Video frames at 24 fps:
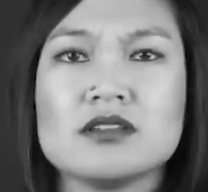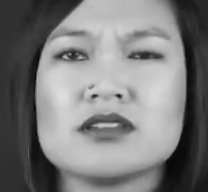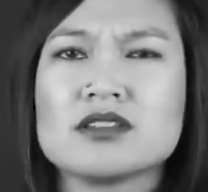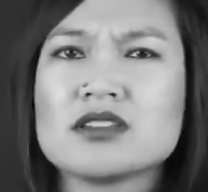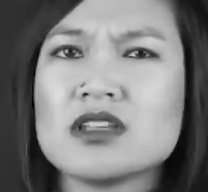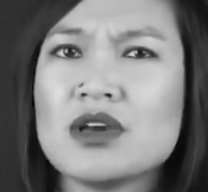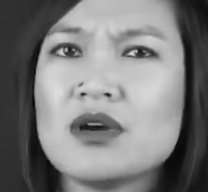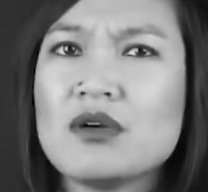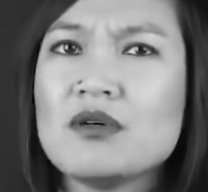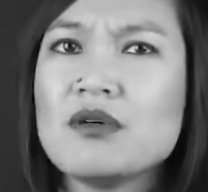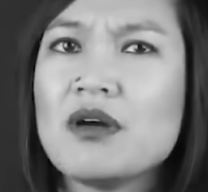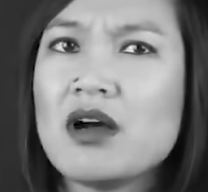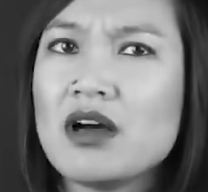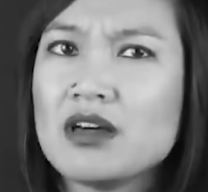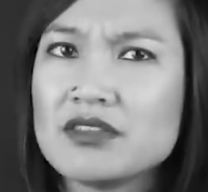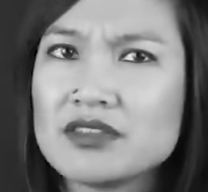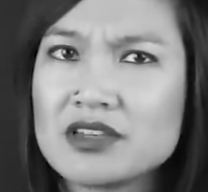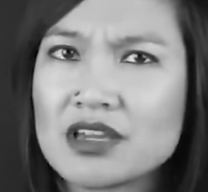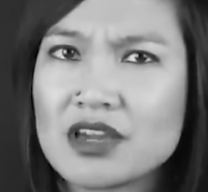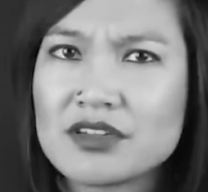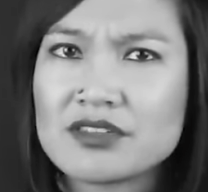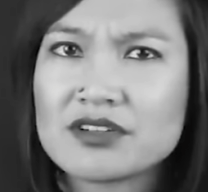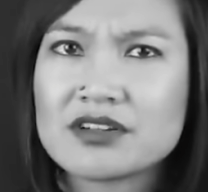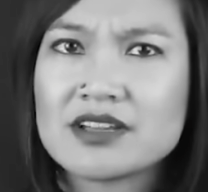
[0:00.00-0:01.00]
So all
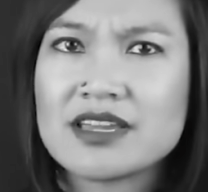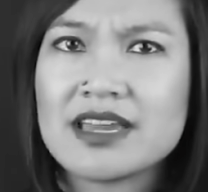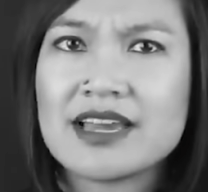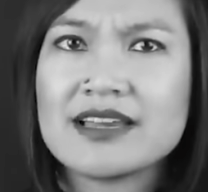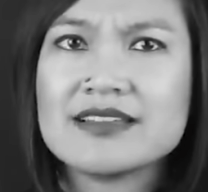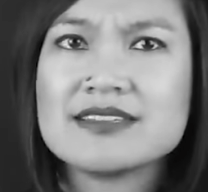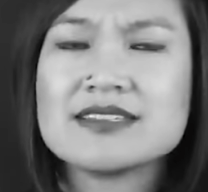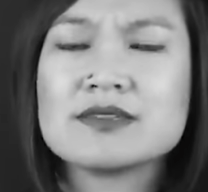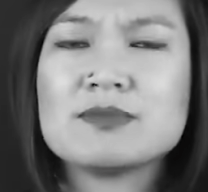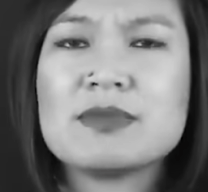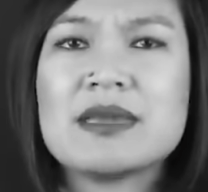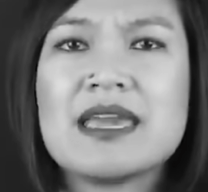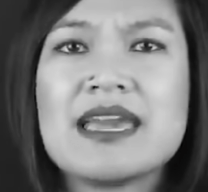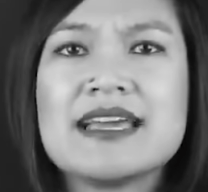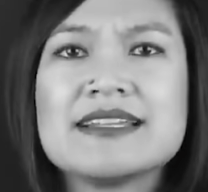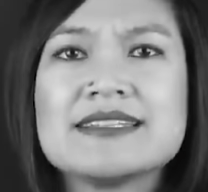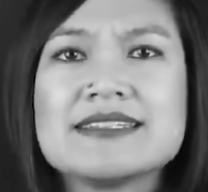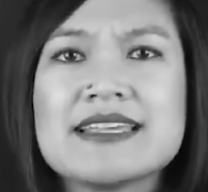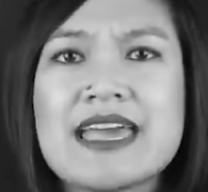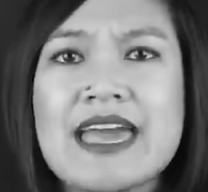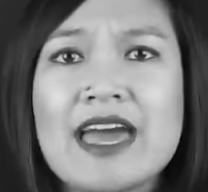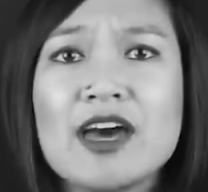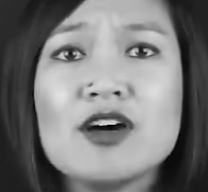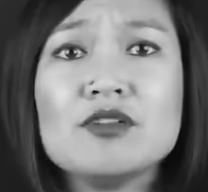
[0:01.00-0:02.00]
the other guests began
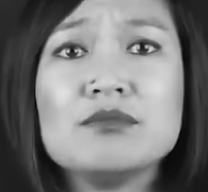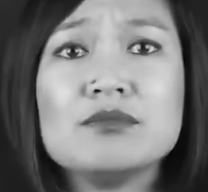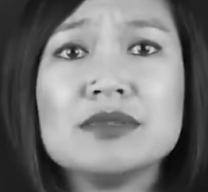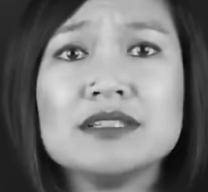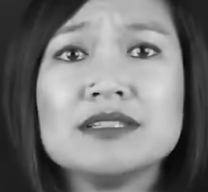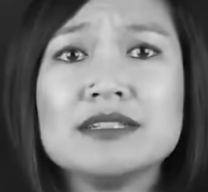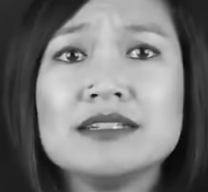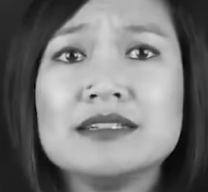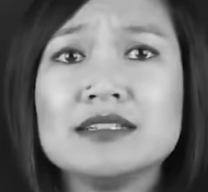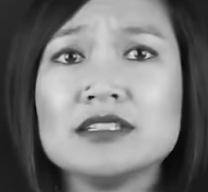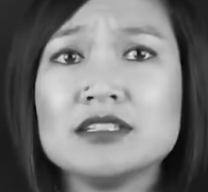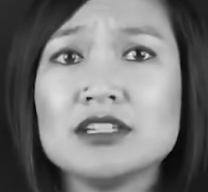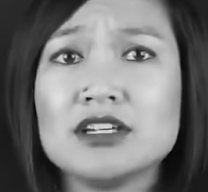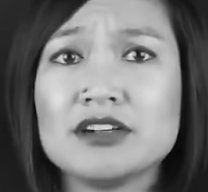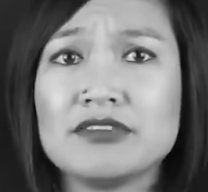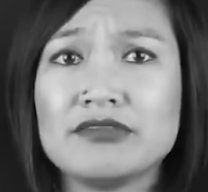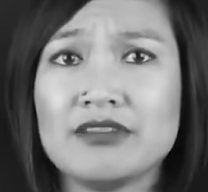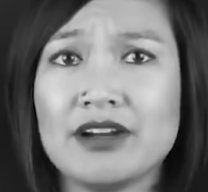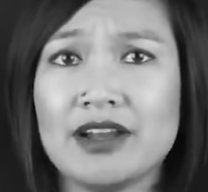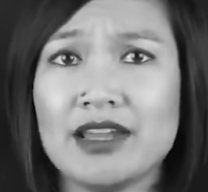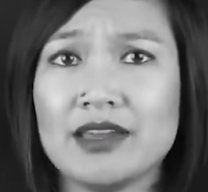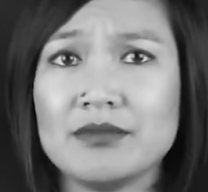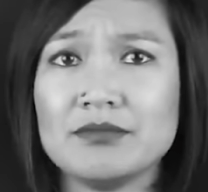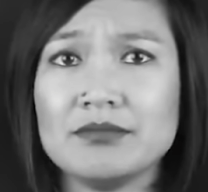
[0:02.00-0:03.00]
to help Melinda look
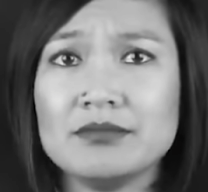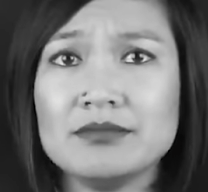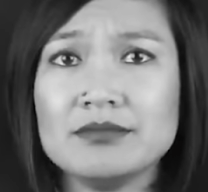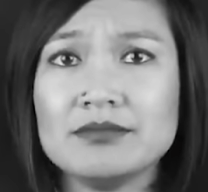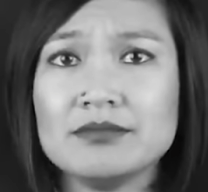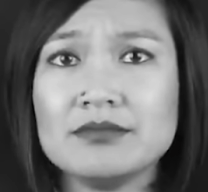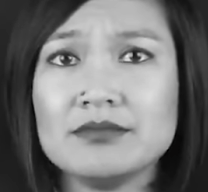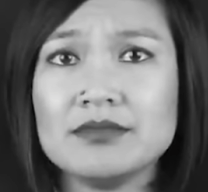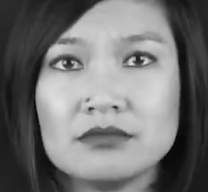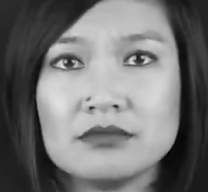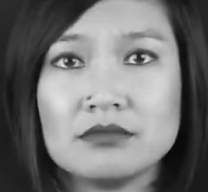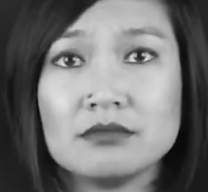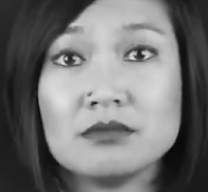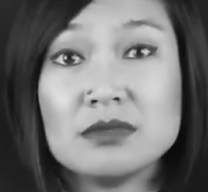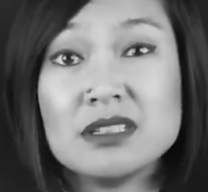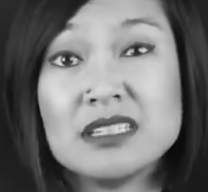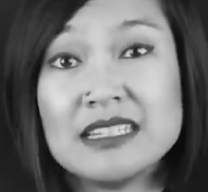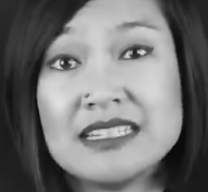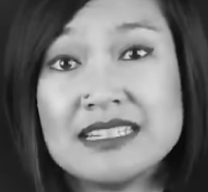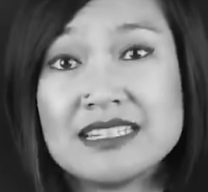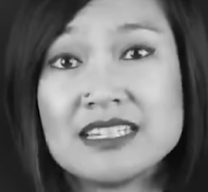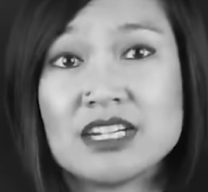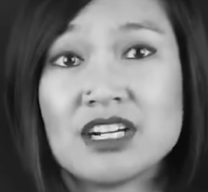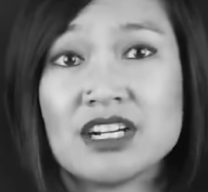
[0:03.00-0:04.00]
for him.
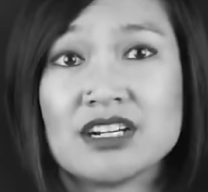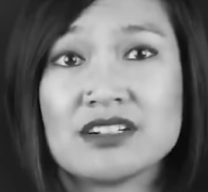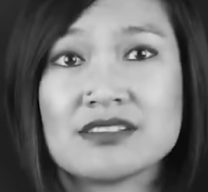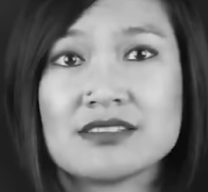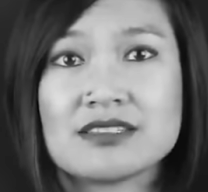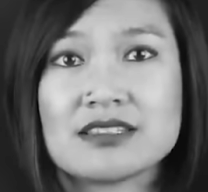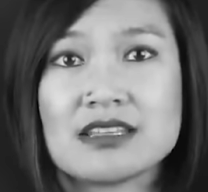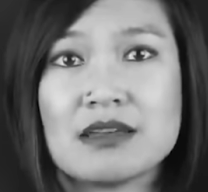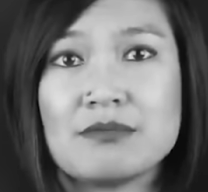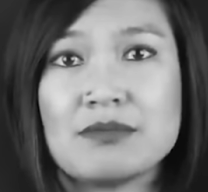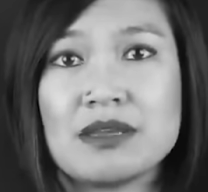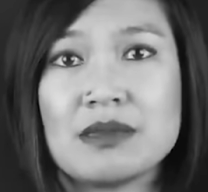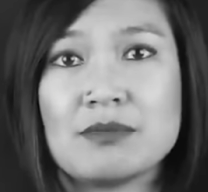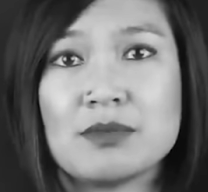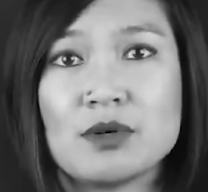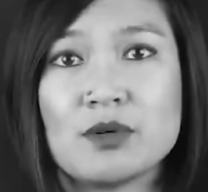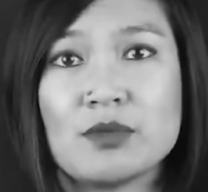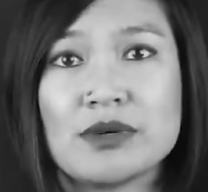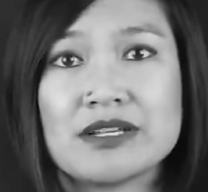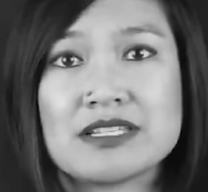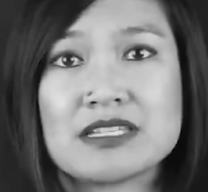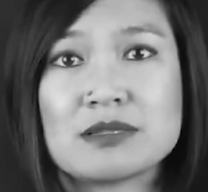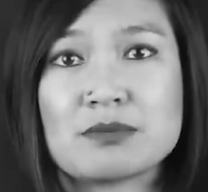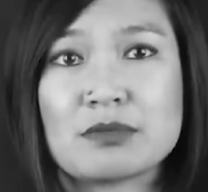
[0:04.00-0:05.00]
Melinda heard some people
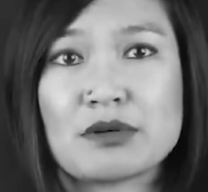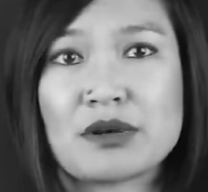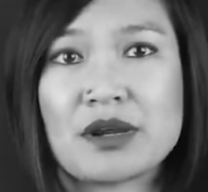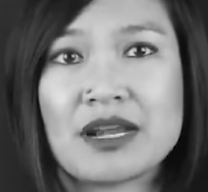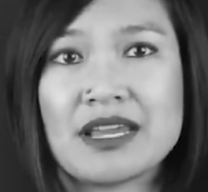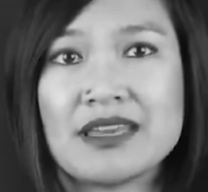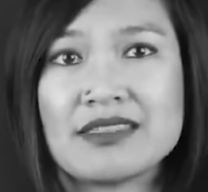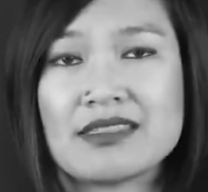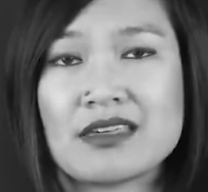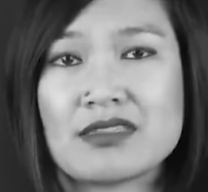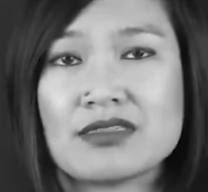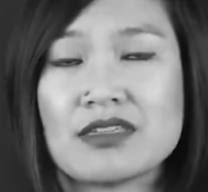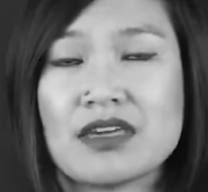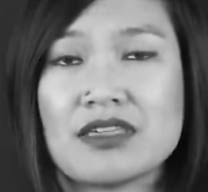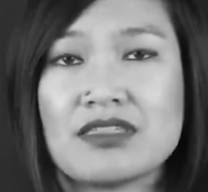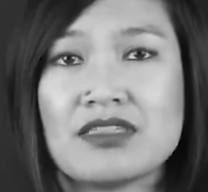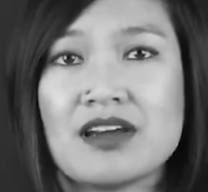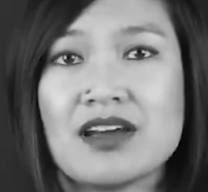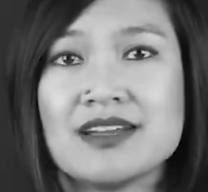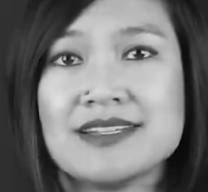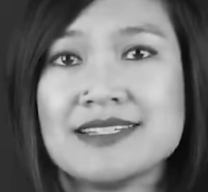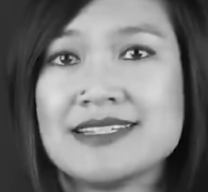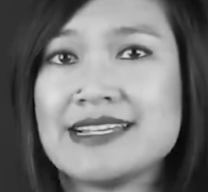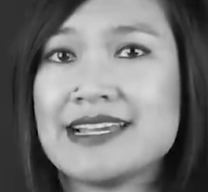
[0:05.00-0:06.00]
whispering that they
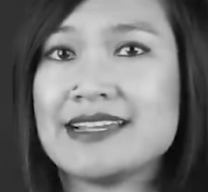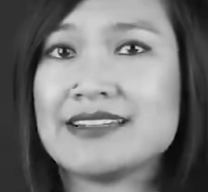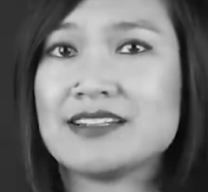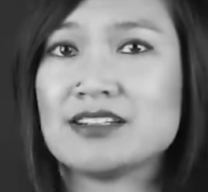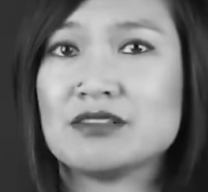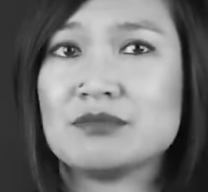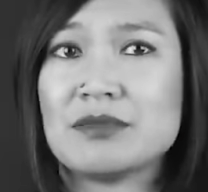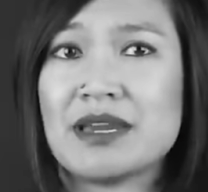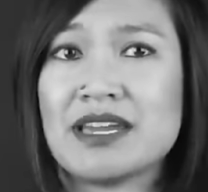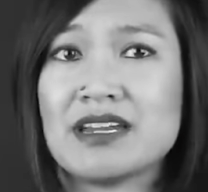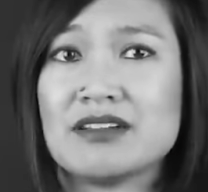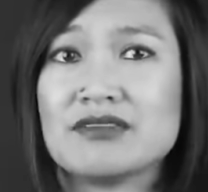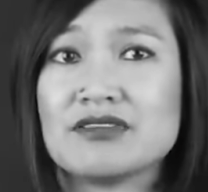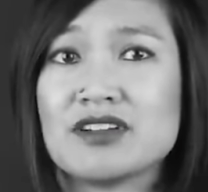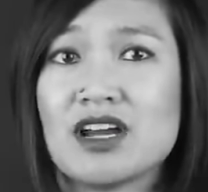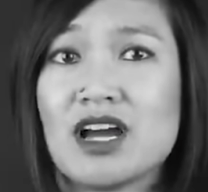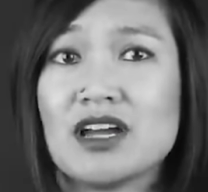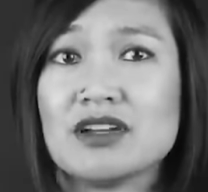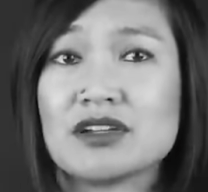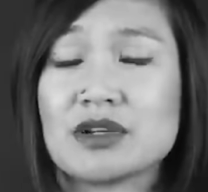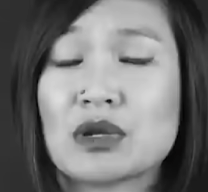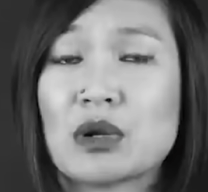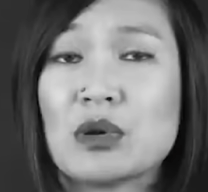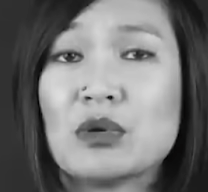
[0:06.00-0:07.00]
thought Daniel might have
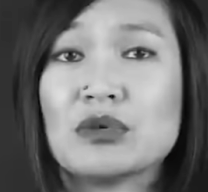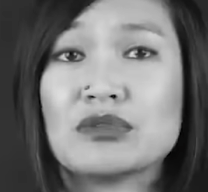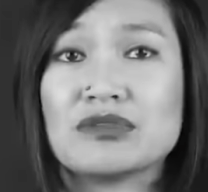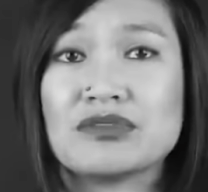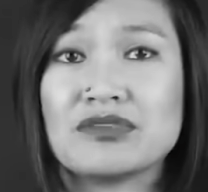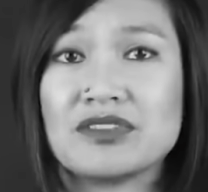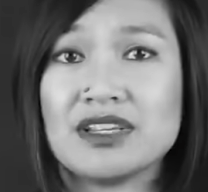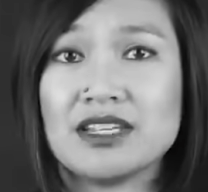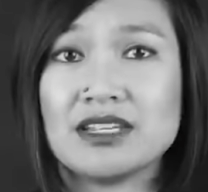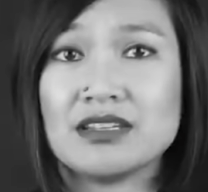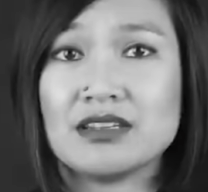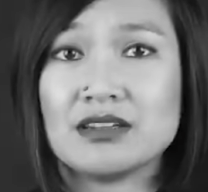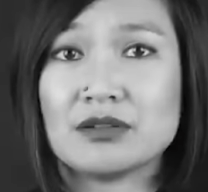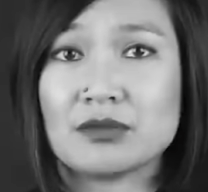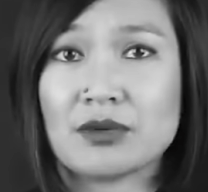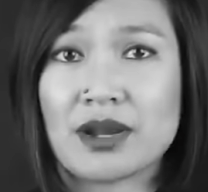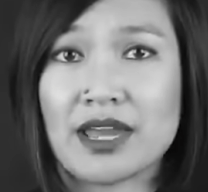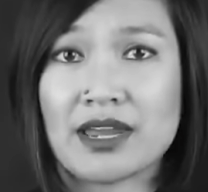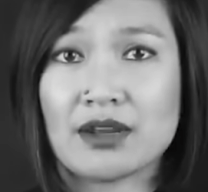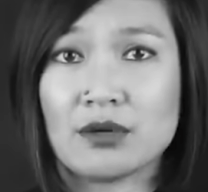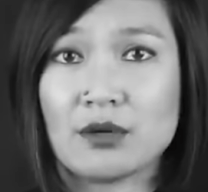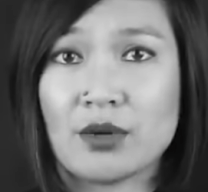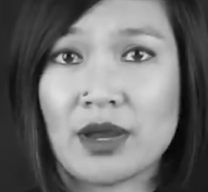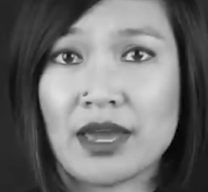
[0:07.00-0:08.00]
gotten cold feet and
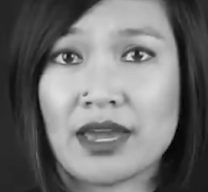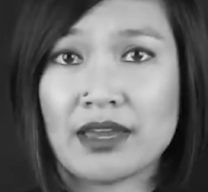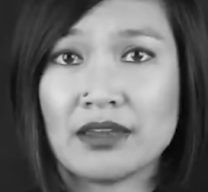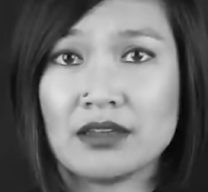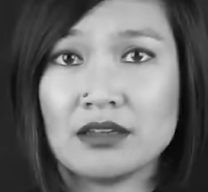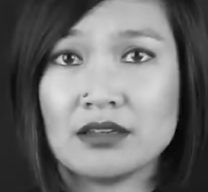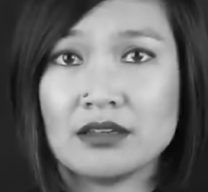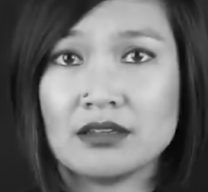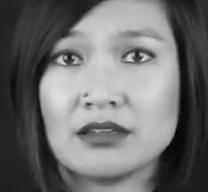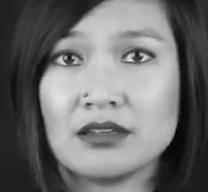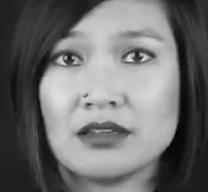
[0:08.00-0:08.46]
ran away.